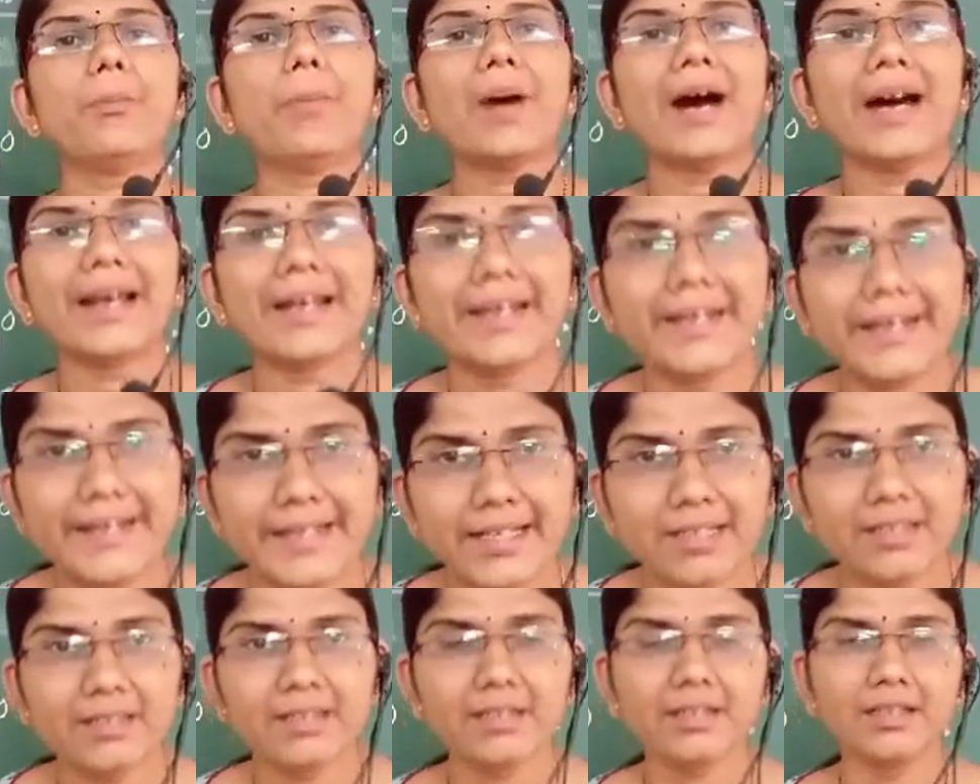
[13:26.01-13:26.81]

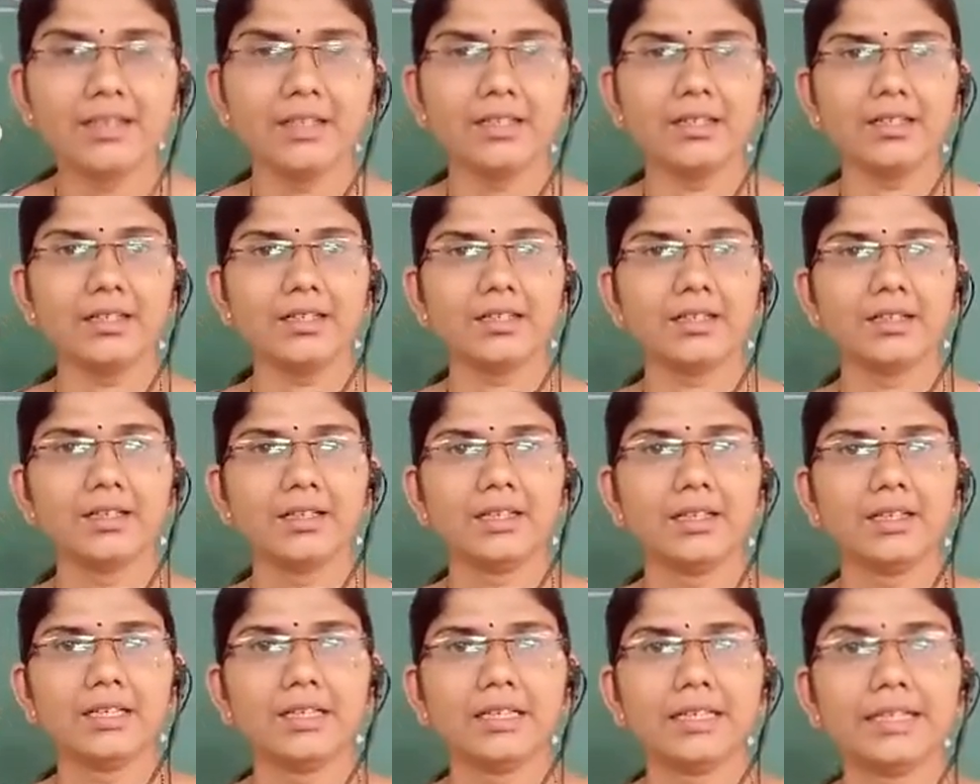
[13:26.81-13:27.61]
particle
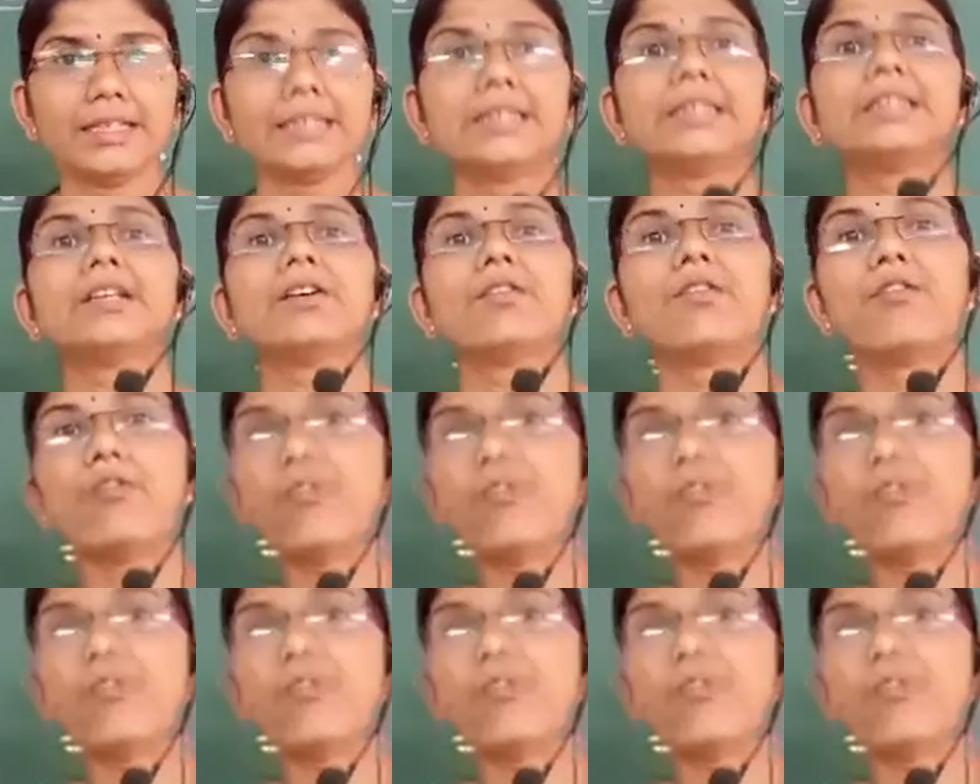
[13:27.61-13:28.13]
in the